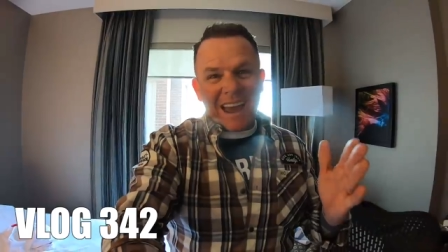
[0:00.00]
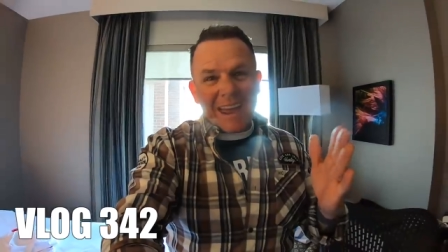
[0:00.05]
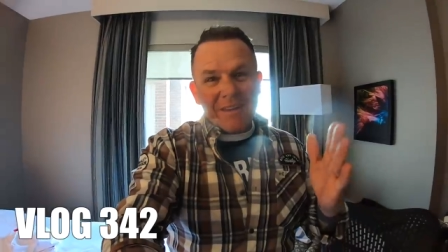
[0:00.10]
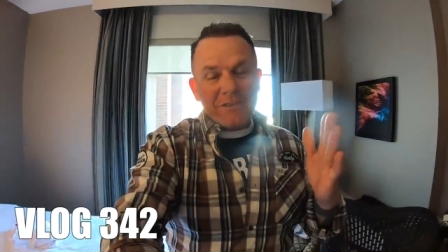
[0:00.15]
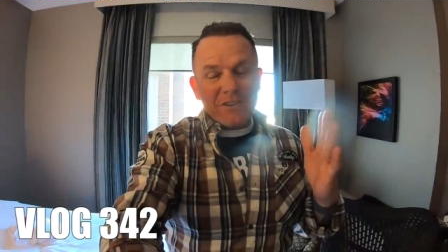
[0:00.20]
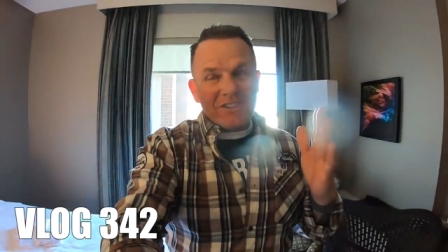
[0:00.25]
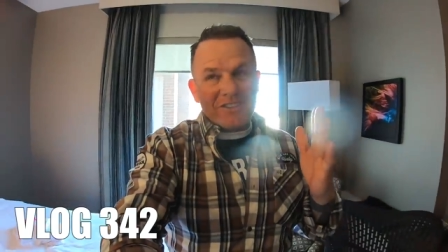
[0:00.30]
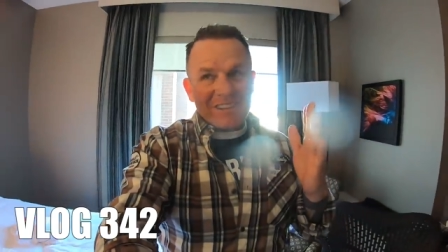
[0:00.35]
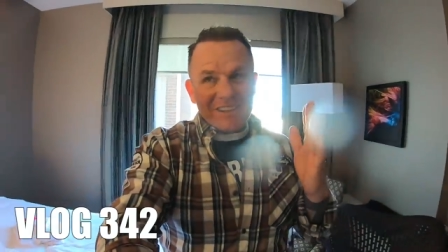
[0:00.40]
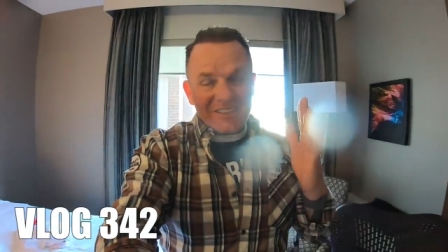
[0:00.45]

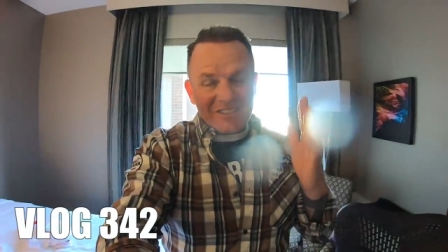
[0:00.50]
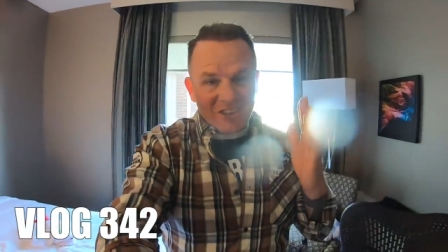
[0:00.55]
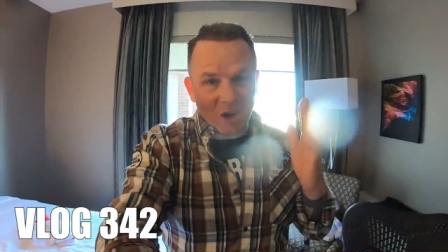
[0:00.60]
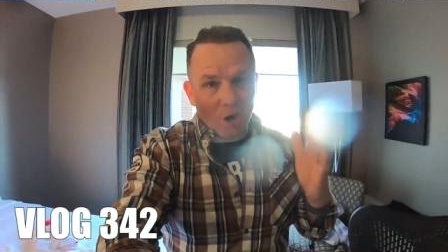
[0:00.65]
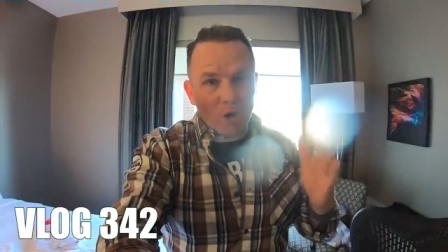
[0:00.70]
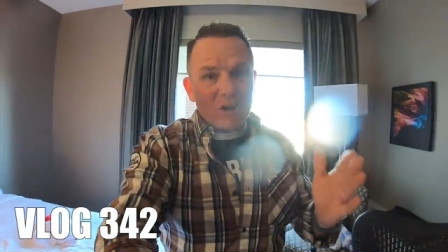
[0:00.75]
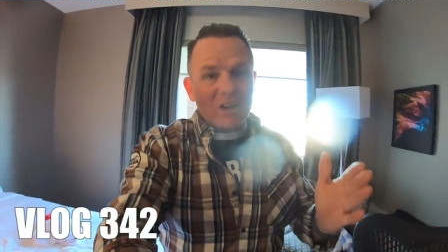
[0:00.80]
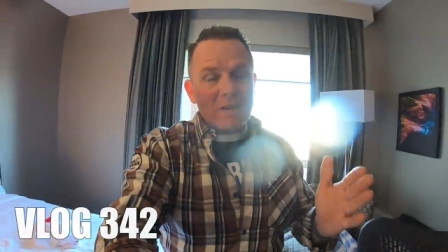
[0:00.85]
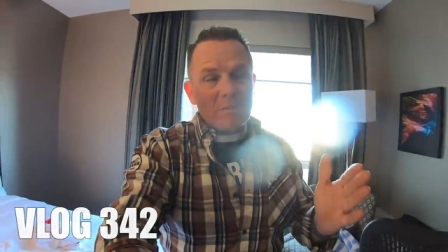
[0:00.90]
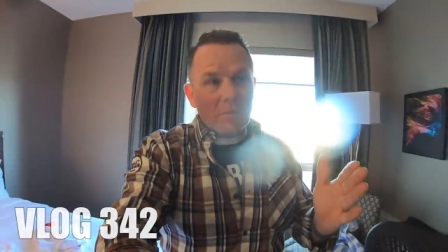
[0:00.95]
David's is
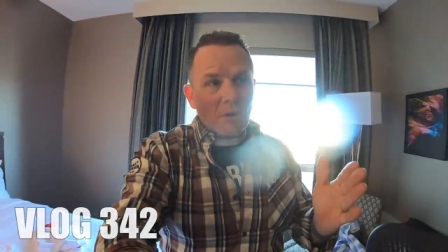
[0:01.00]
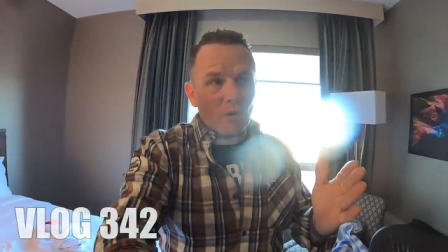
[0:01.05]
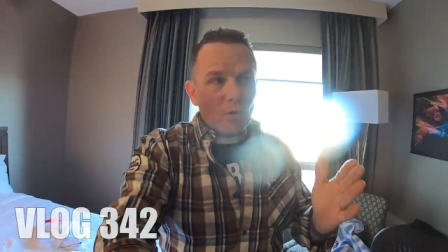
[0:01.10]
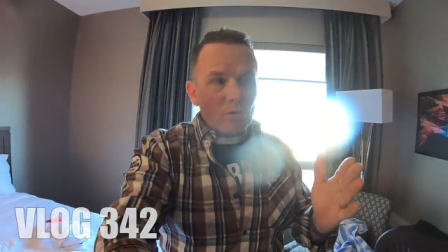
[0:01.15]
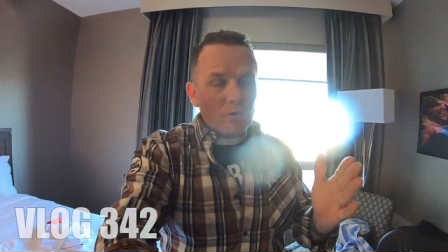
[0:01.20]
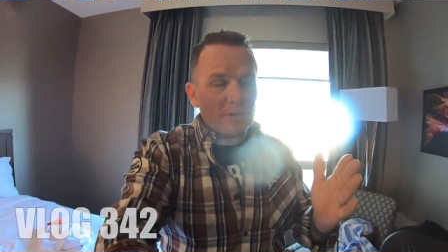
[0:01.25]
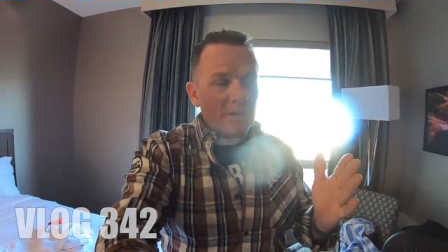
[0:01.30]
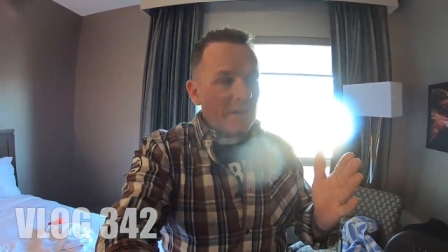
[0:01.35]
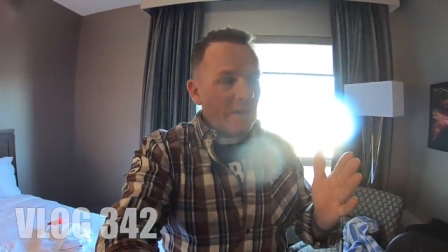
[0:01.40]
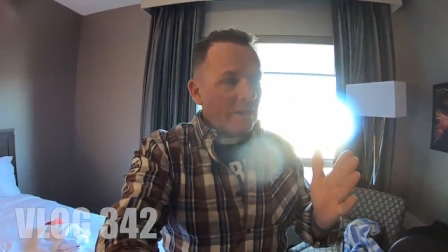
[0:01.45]
totally
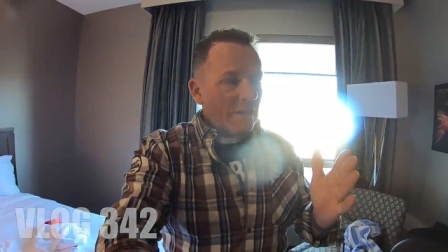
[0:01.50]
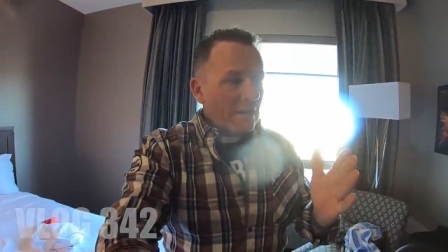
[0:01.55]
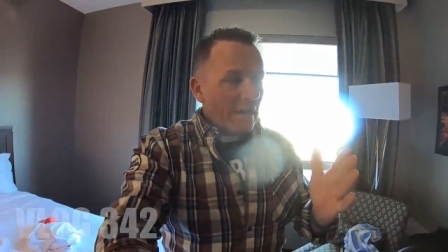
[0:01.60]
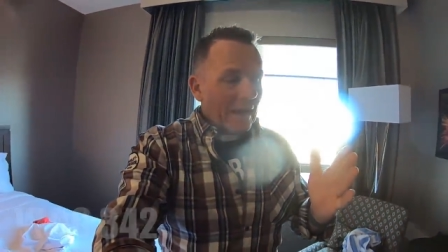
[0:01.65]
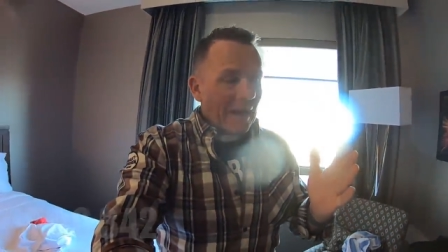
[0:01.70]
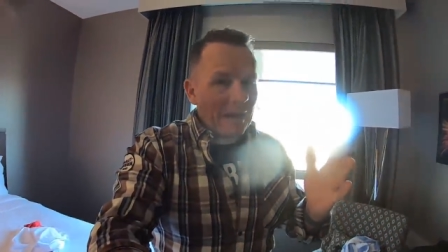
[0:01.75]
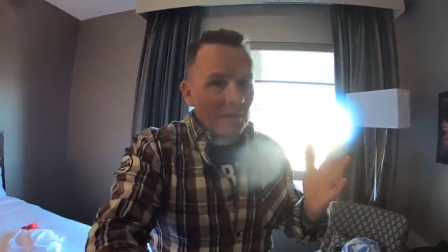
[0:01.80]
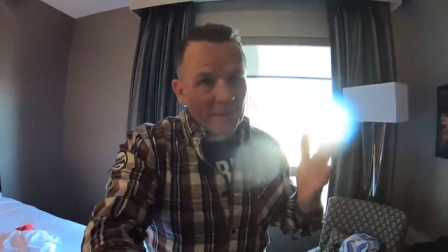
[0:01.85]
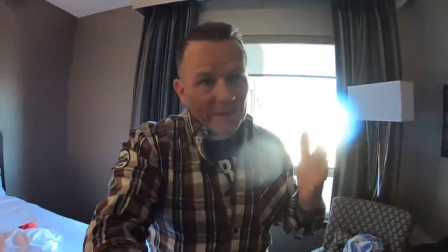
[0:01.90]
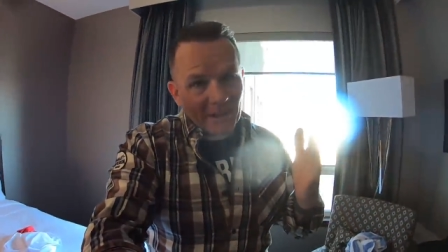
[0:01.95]
bald.
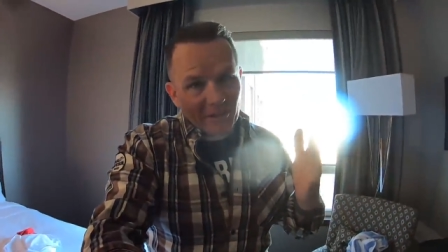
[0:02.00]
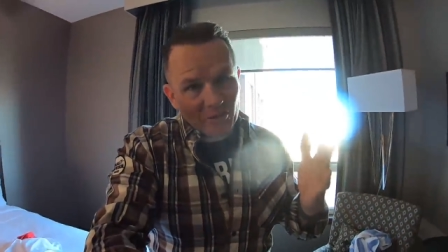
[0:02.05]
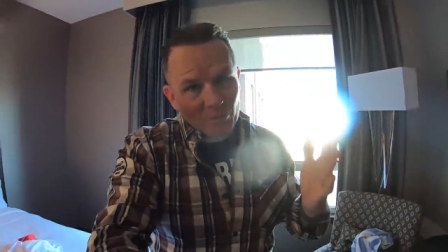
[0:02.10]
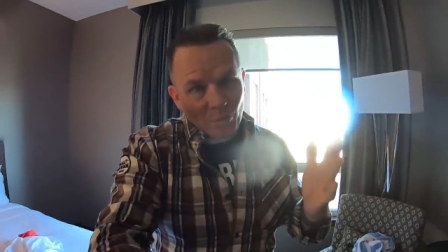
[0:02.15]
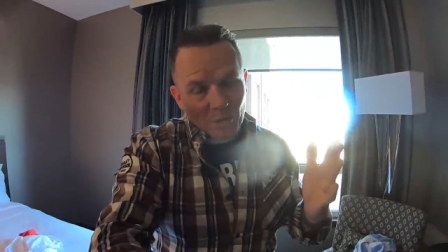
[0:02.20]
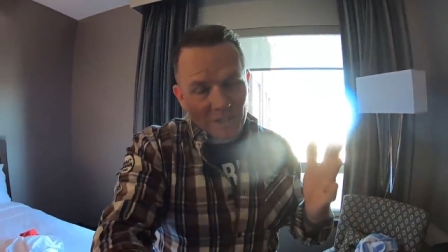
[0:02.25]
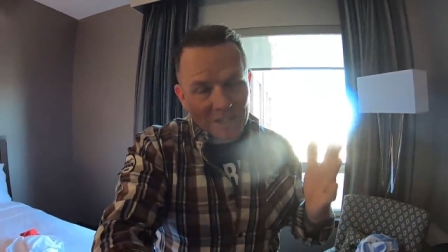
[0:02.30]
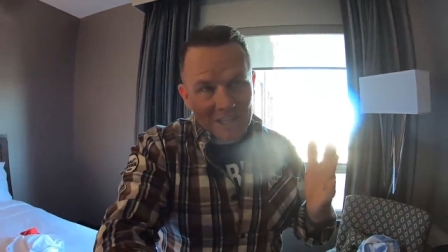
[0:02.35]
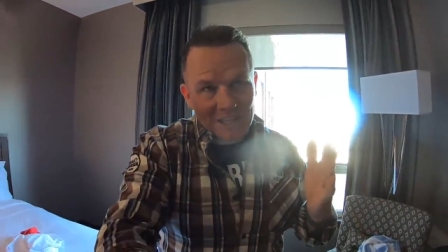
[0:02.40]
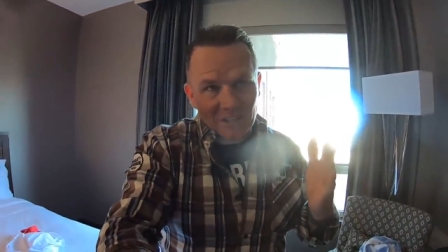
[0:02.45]
Um, he doesn't
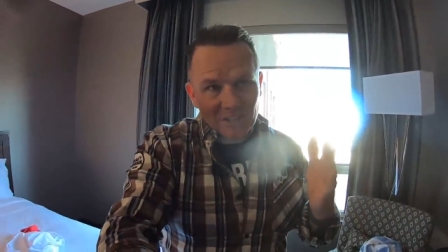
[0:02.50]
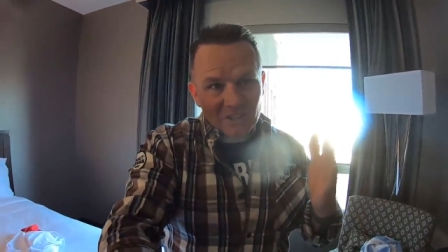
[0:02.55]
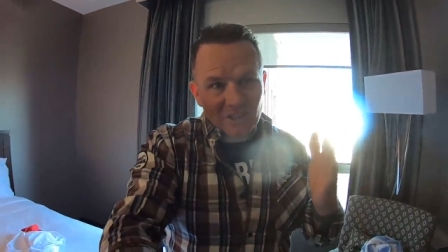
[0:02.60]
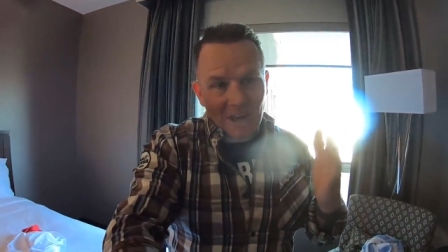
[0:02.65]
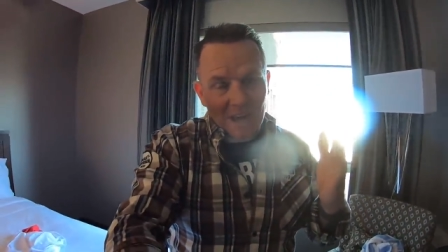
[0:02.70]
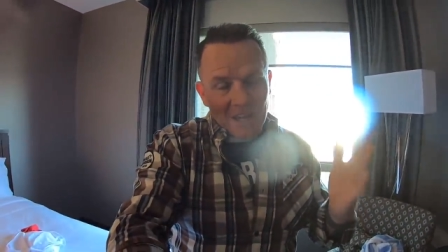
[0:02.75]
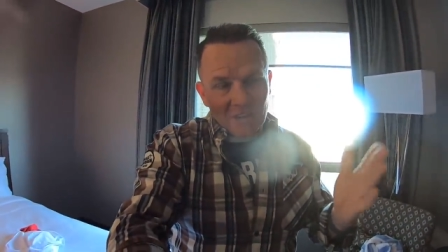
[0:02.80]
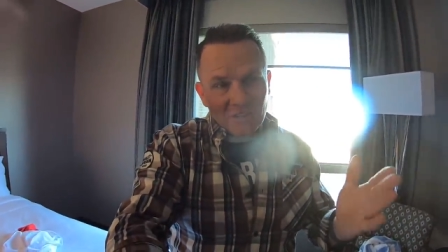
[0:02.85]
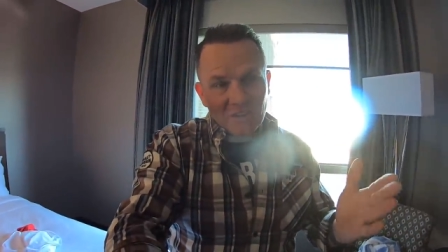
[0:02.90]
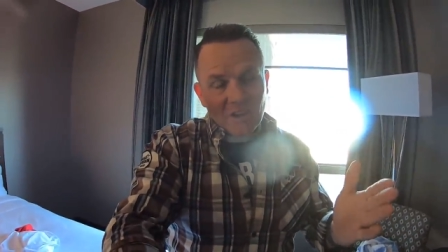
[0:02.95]
want to get it
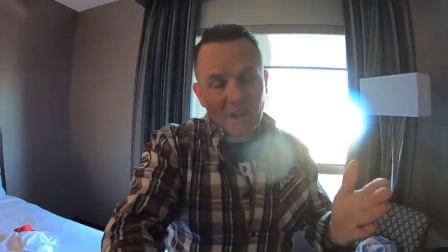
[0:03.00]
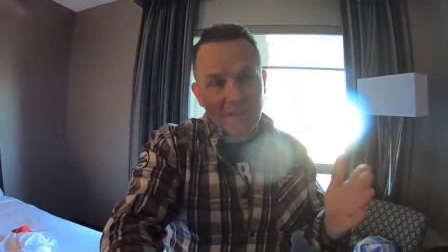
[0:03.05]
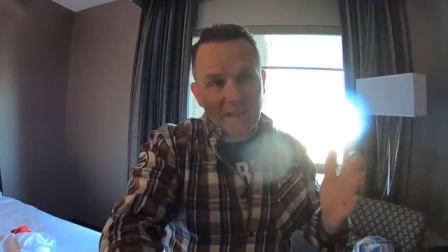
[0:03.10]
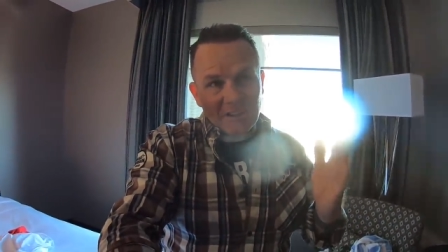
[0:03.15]
changed though.